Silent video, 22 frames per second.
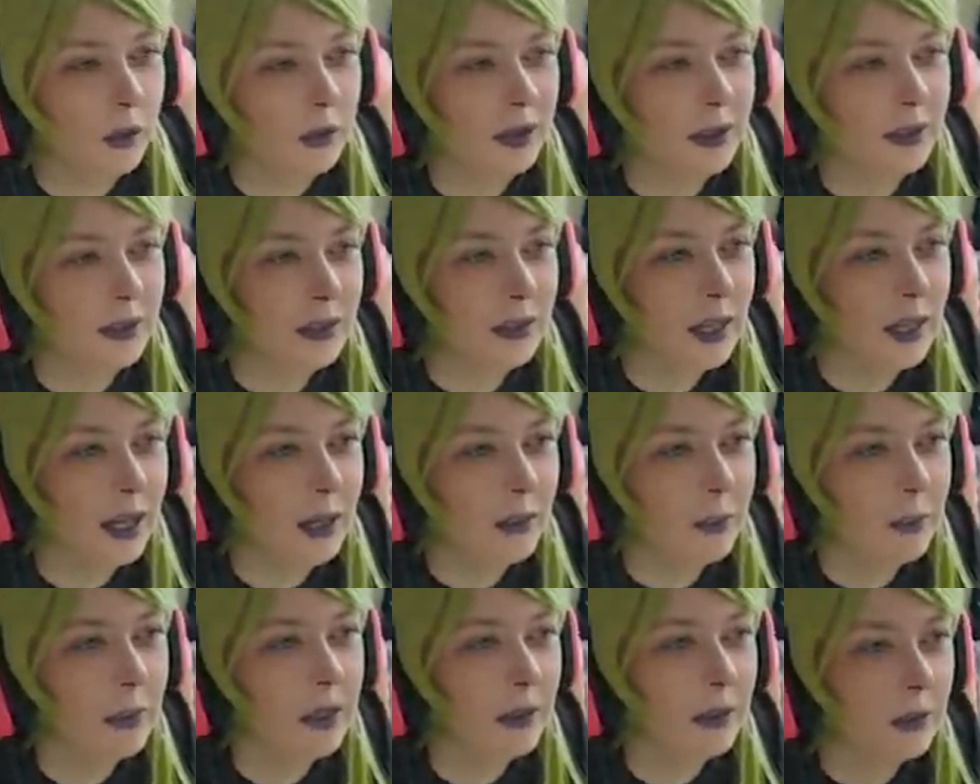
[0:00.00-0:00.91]
and it
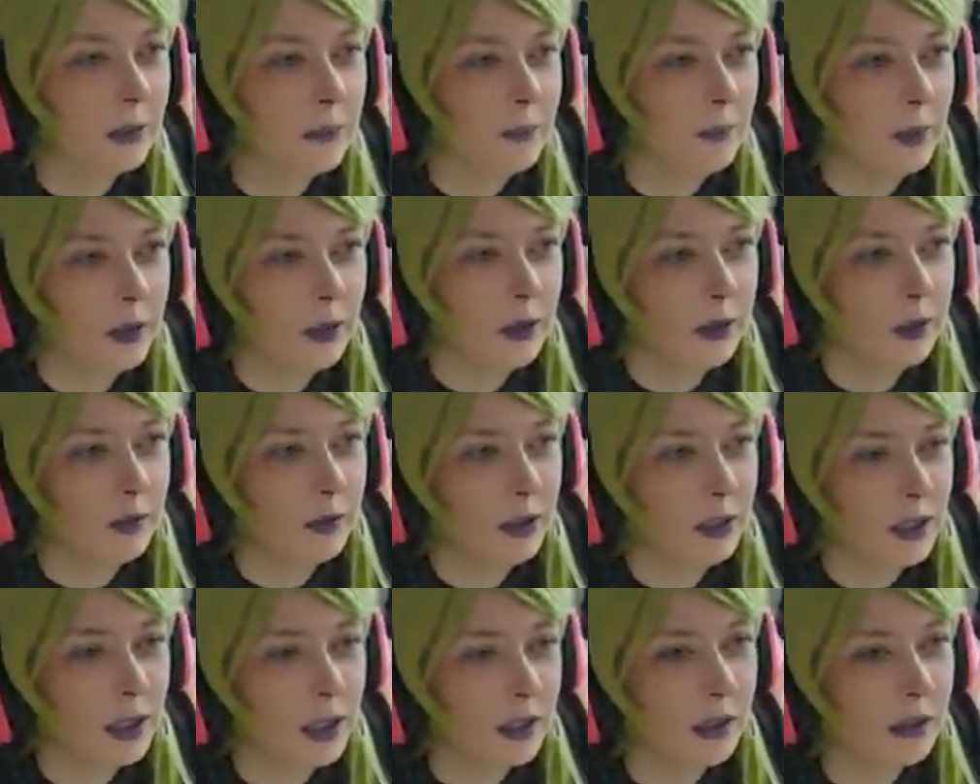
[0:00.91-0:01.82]
started me in the middle of a
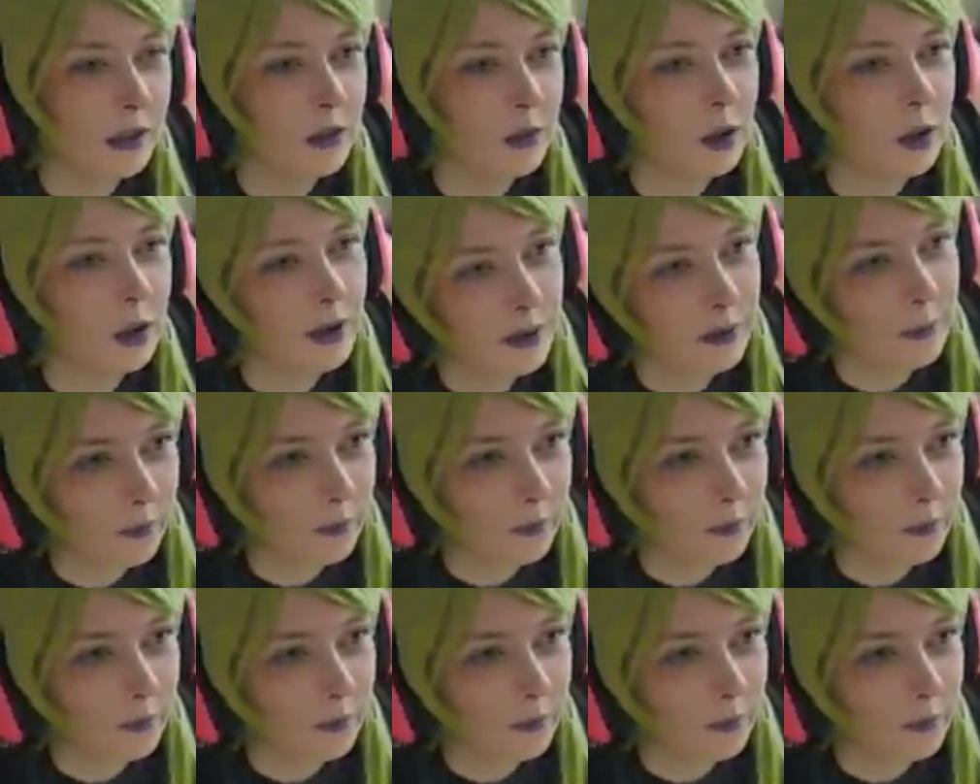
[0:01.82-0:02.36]
game as well.